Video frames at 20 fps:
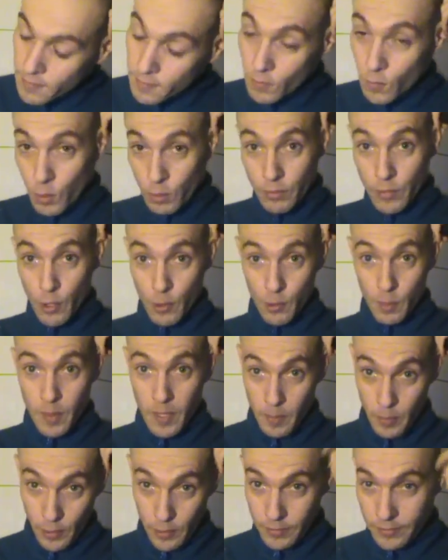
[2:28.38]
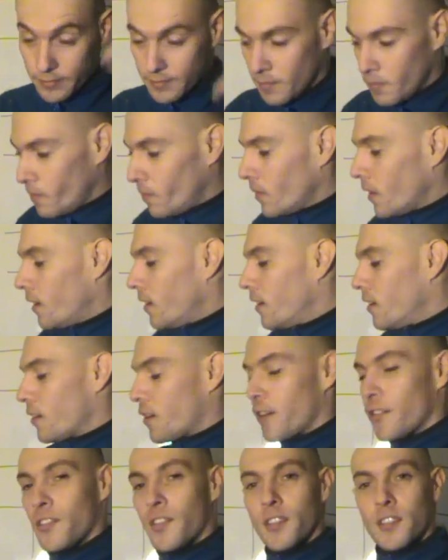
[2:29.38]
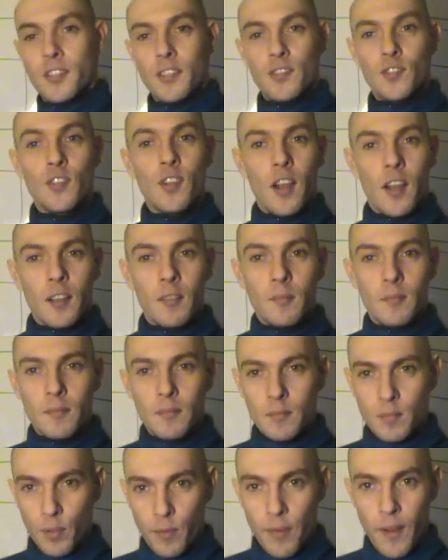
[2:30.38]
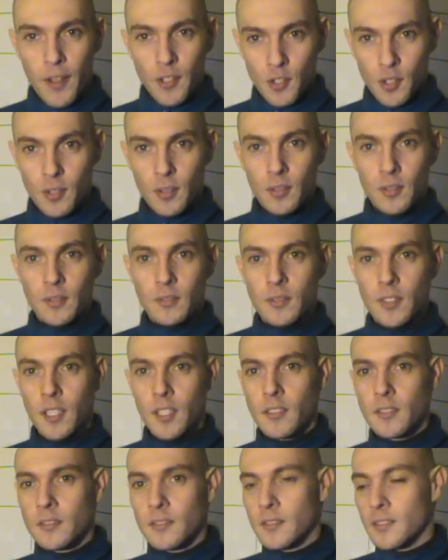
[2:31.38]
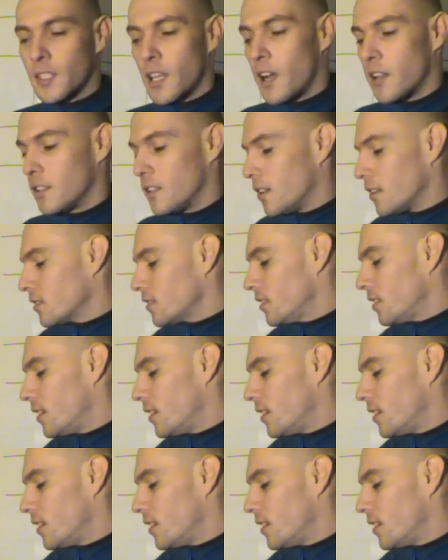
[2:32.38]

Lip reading: Well, those people. Because this is not professional conduct.